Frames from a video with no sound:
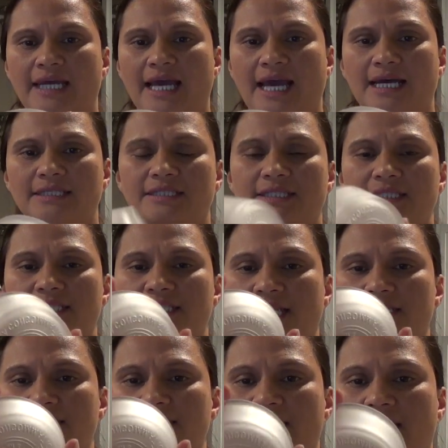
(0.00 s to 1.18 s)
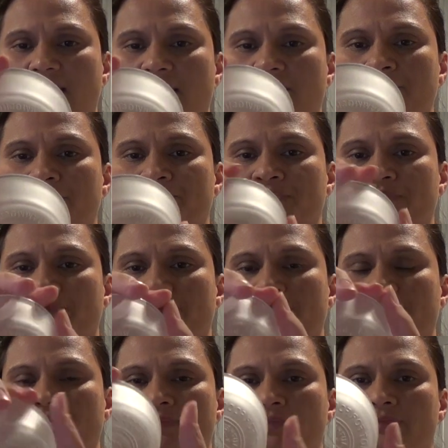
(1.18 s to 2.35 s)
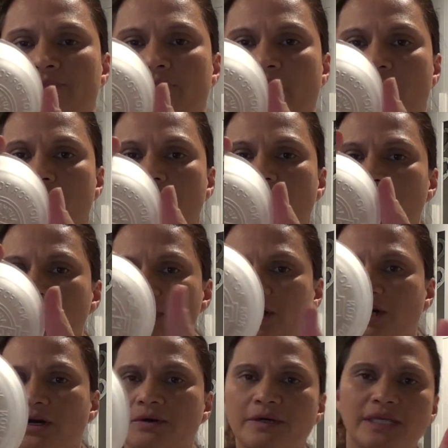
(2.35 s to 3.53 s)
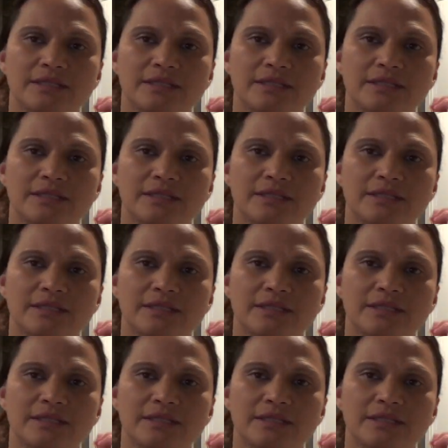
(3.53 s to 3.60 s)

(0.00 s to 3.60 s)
it has the Scentsy logo